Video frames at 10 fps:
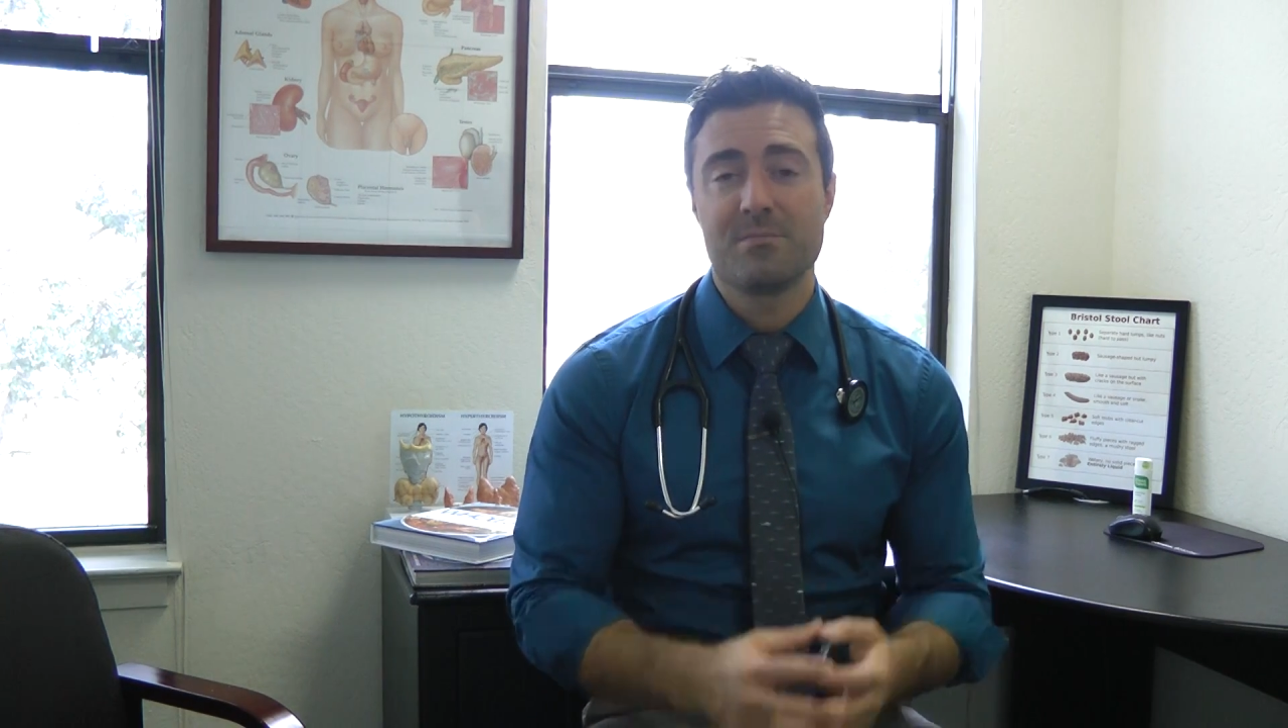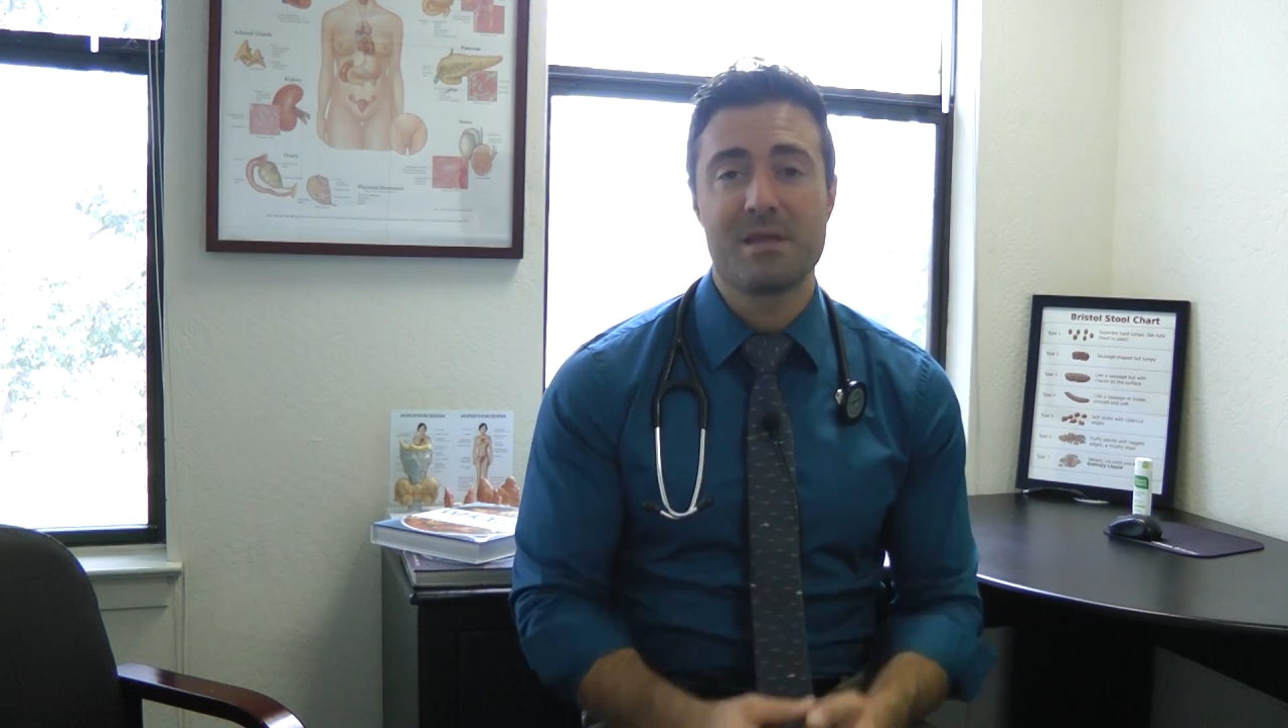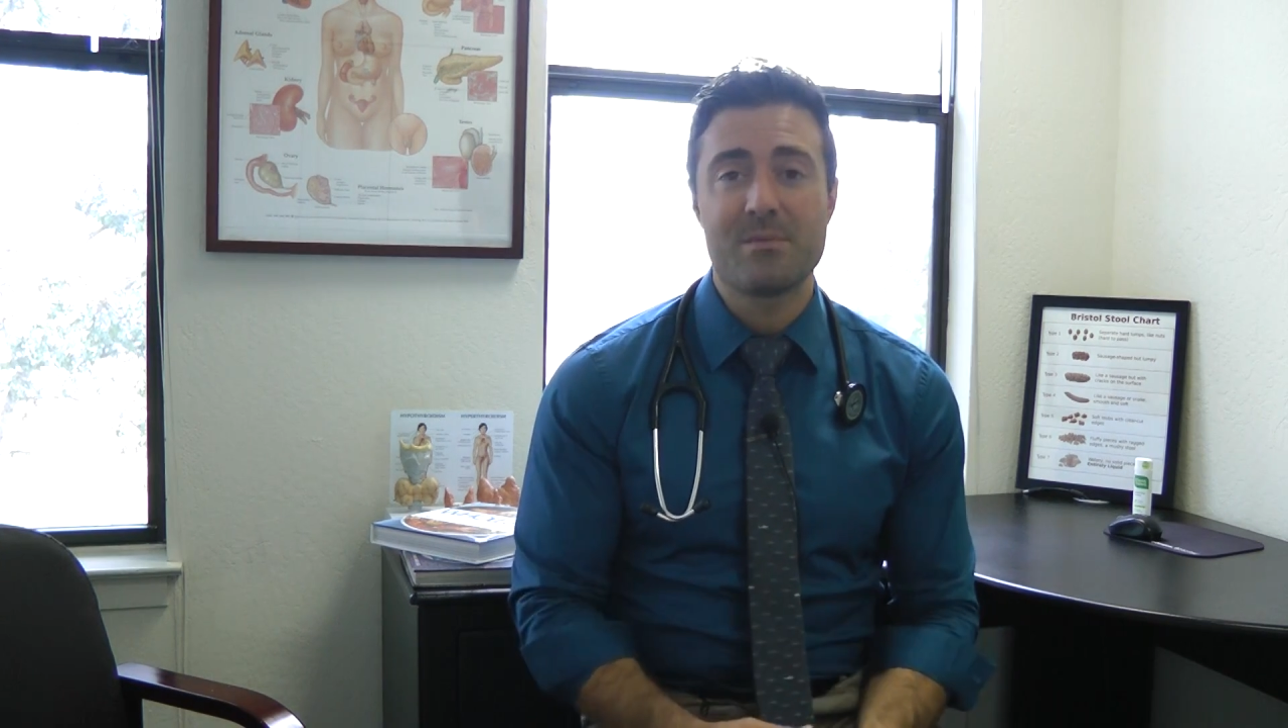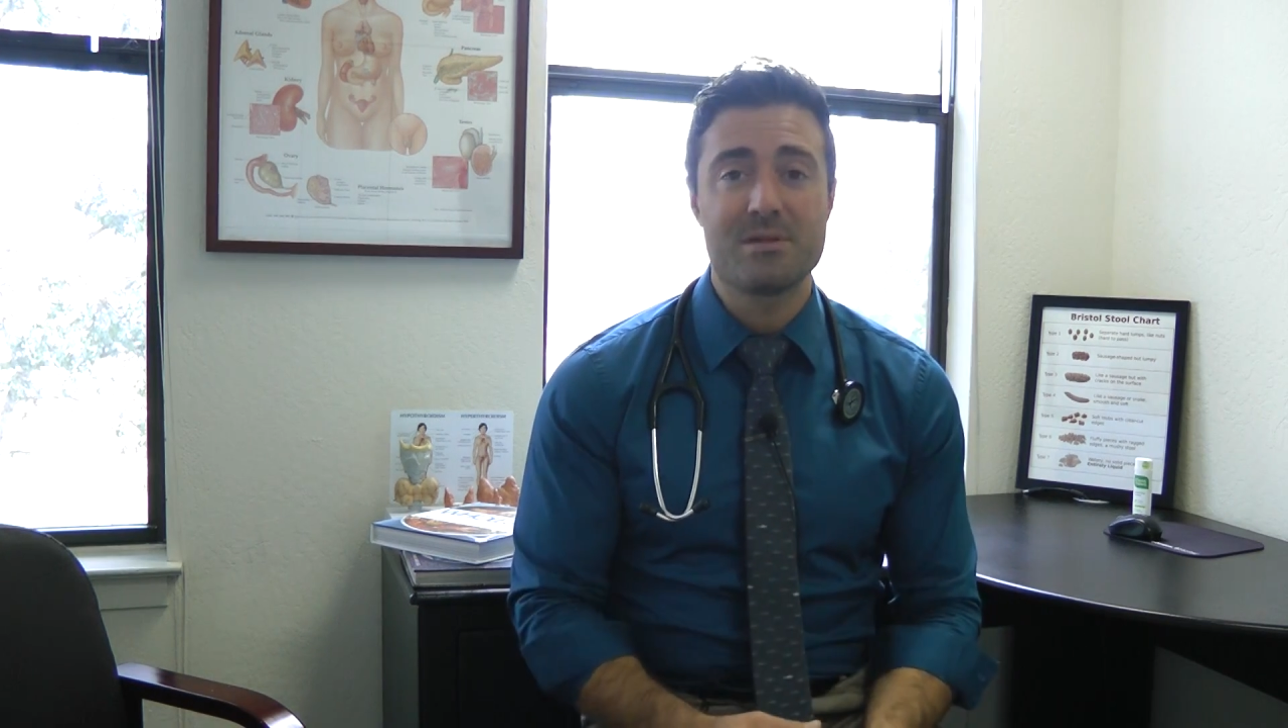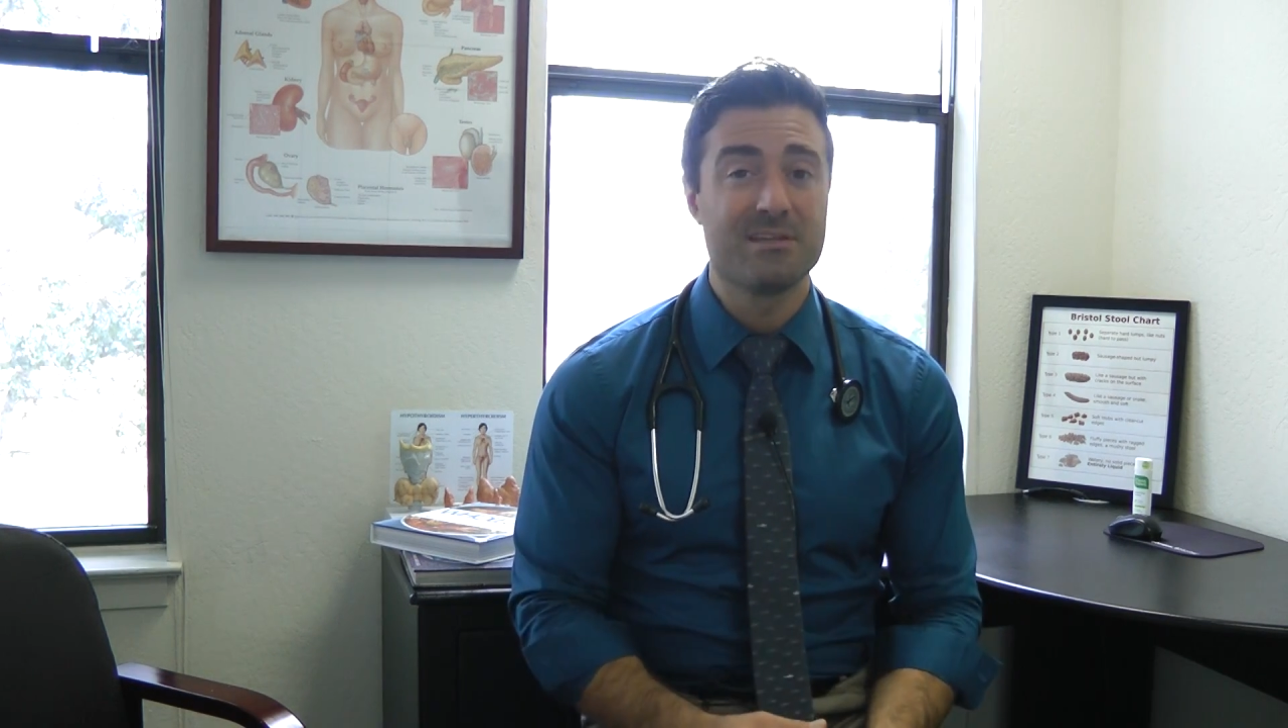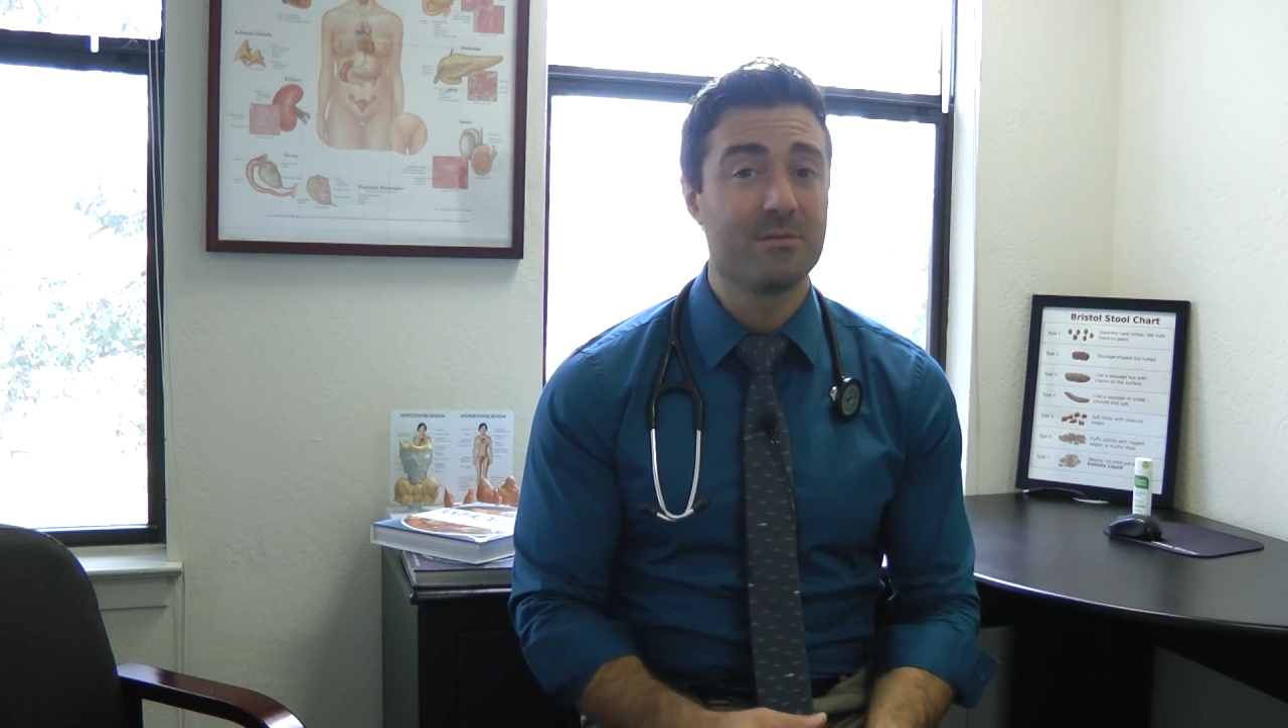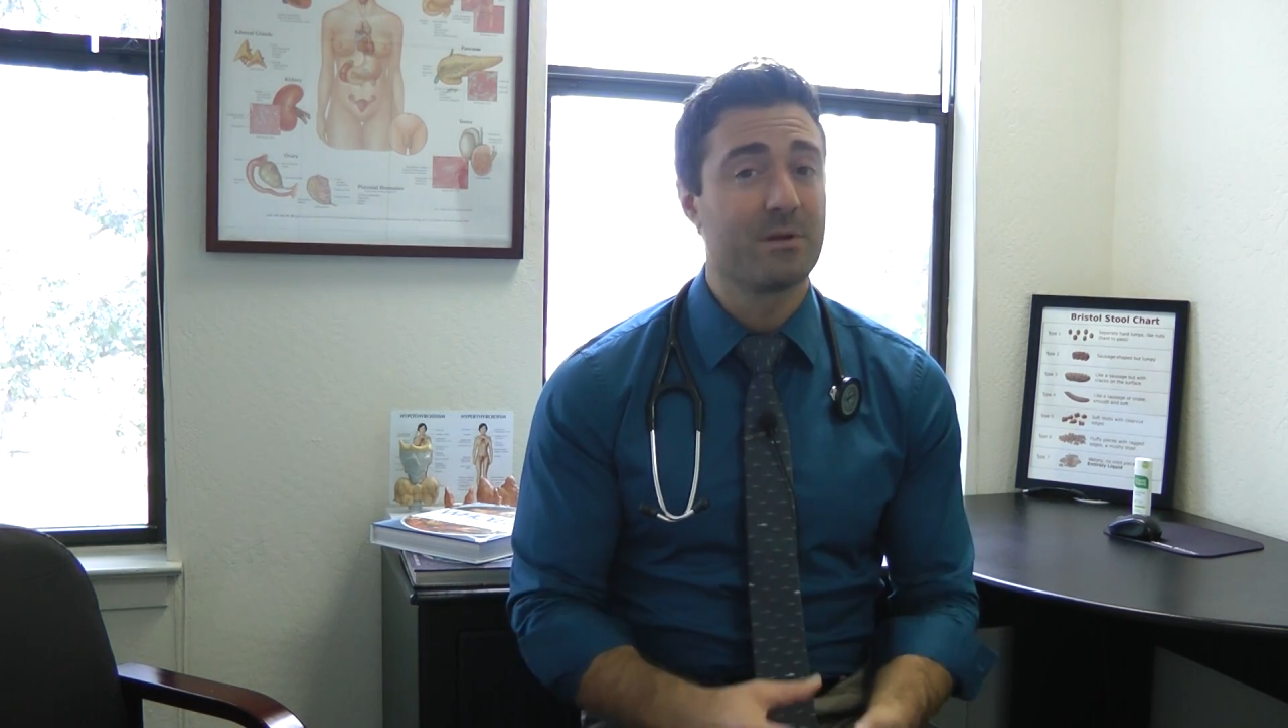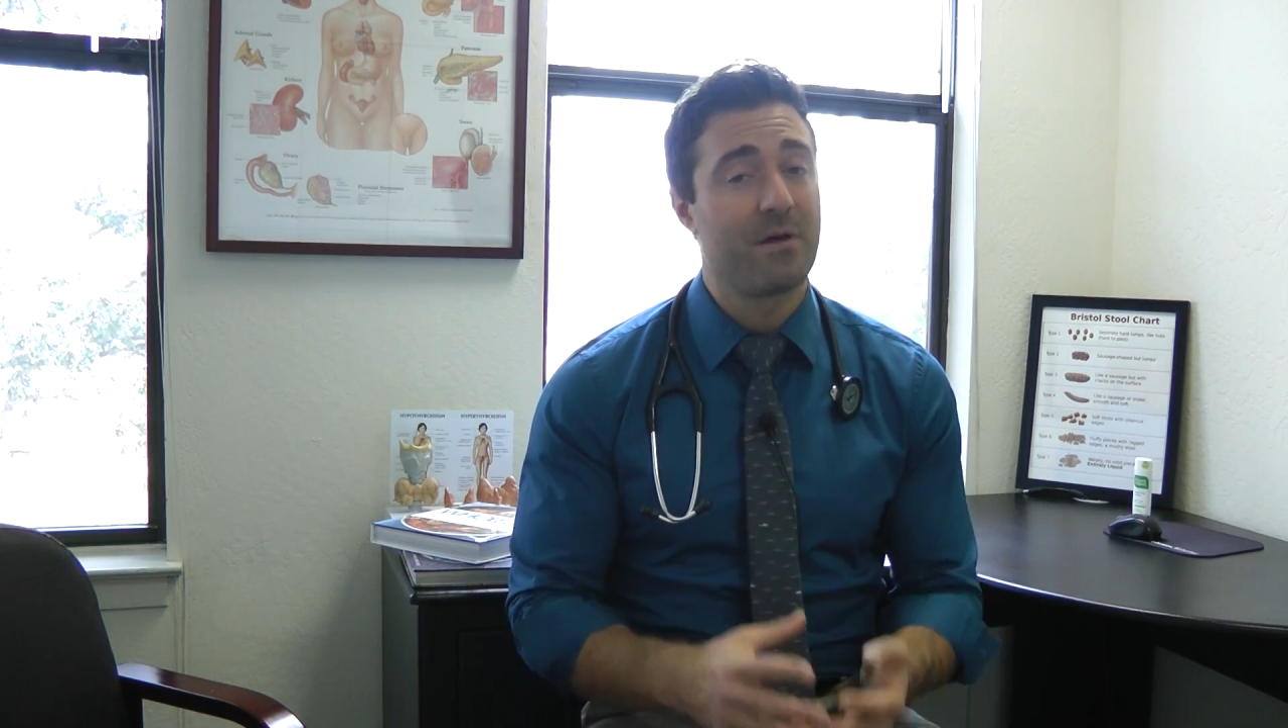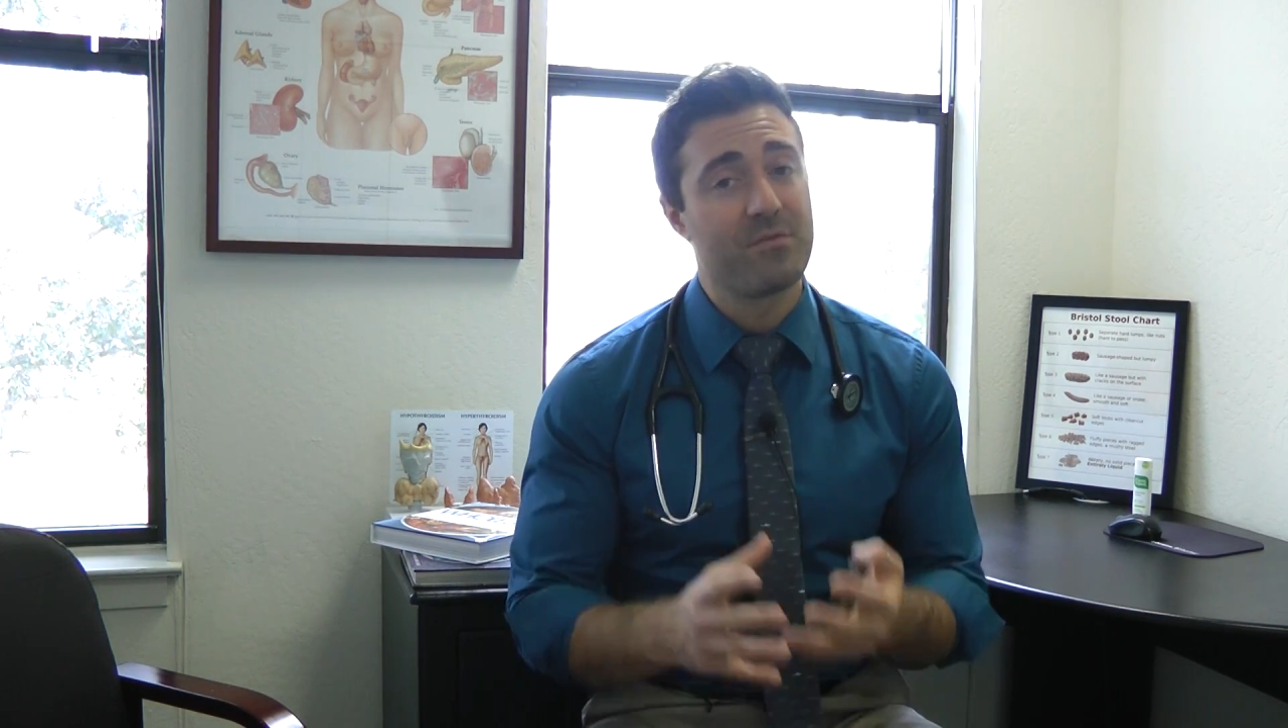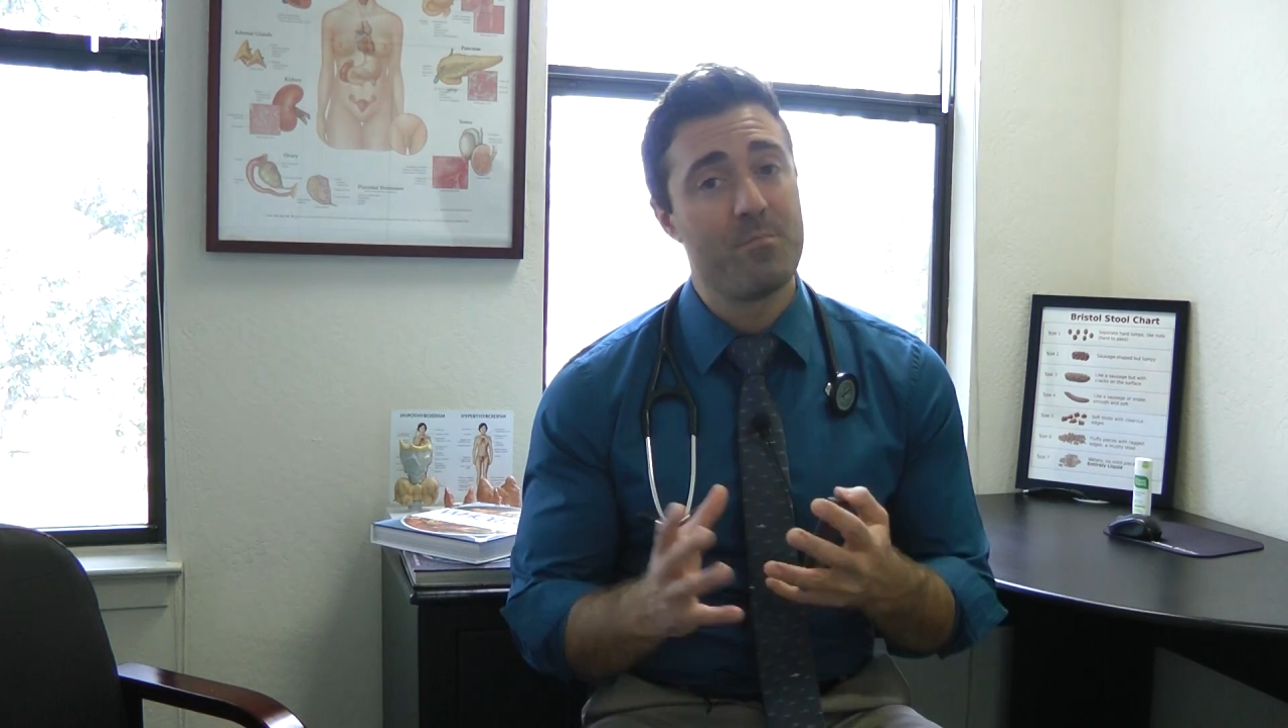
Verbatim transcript: and maybe a little bit off the